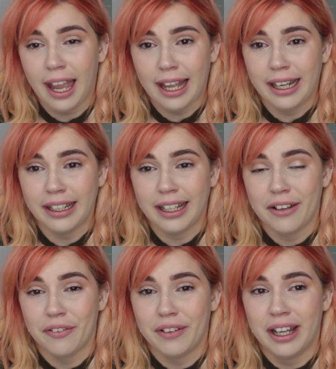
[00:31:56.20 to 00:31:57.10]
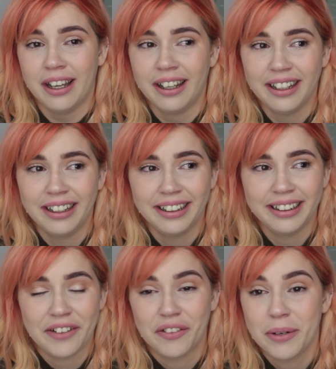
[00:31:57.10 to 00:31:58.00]
And if
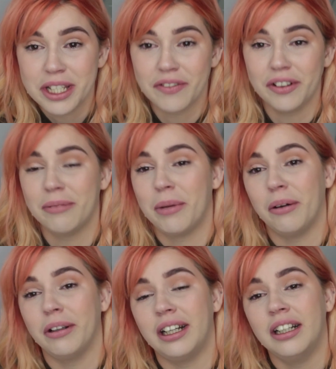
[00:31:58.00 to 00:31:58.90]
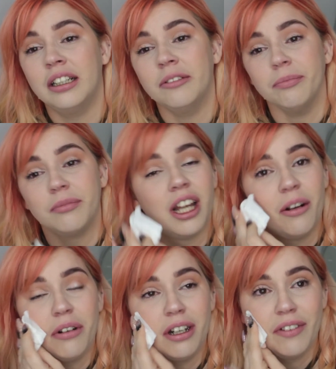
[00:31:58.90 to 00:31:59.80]
it wasn't for the Molar, I
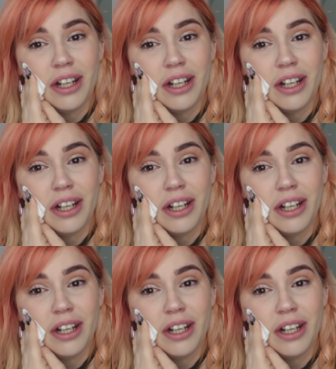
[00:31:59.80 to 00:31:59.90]
would have